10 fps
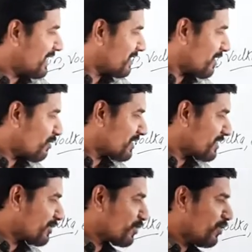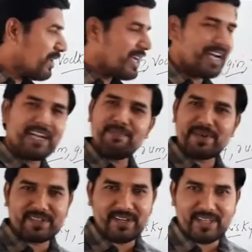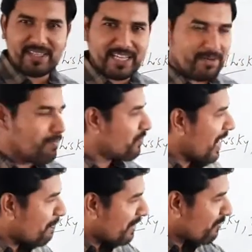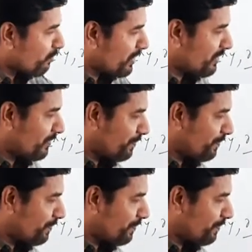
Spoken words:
that is around 60 to 80%. Then, apart from this,